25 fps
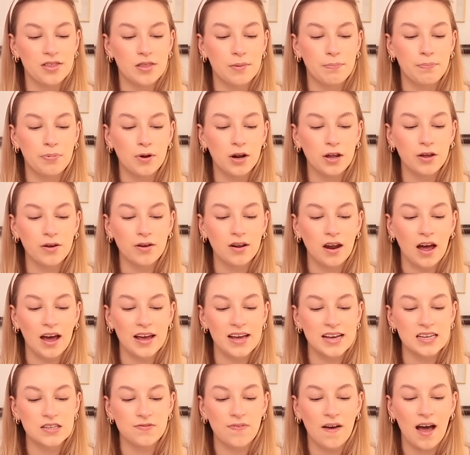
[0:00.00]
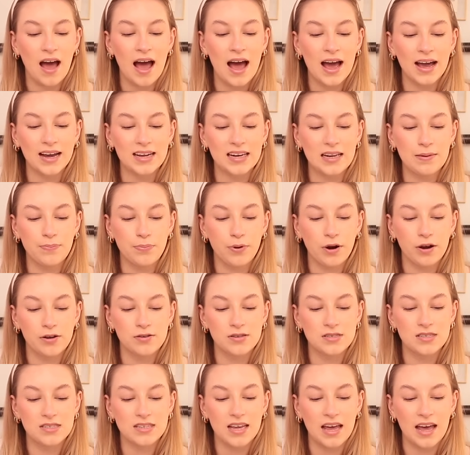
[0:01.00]
the blue light is for acne
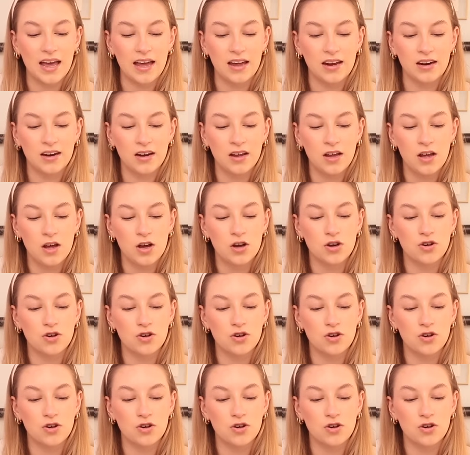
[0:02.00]
prone skin,